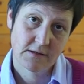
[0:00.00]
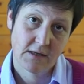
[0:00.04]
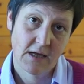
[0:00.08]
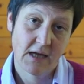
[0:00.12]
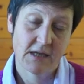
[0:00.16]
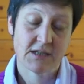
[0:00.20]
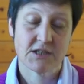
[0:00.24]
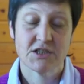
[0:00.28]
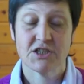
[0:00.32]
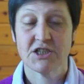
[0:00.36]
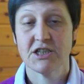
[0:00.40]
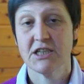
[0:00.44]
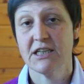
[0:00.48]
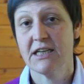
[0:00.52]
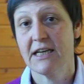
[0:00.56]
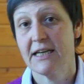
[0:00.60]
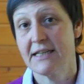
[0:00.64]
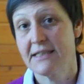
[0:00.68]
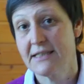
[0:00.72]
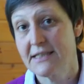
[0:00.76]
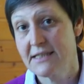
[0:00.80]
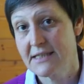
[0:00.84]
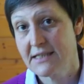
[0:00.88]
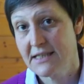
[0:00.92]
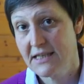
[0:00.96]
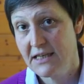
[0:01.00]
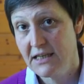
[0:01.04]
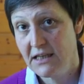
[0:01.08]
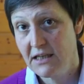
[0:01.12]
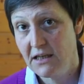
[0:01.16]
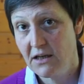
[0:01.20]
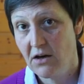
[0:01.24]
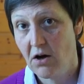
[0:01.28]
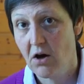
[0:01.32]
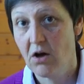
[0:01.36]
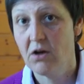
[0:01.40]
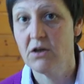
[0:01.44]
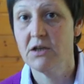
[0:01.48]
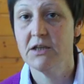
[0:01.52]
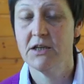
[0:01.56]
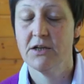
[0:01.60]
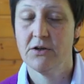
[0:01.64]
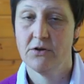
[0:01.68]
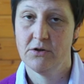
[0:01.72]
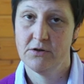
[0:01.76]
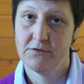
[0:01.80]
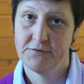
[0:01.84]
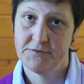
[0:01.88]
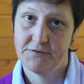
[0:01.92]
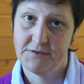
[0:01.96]
and she can see only
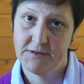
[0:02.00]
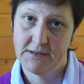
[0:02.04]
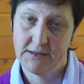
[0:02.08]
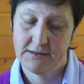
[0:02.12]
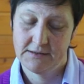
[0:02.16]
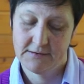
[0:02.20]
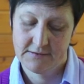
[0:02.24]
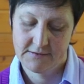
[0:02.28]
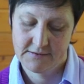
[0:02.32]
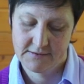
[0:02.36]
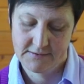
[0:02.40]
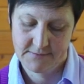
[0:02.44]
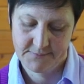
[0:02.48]
her feet.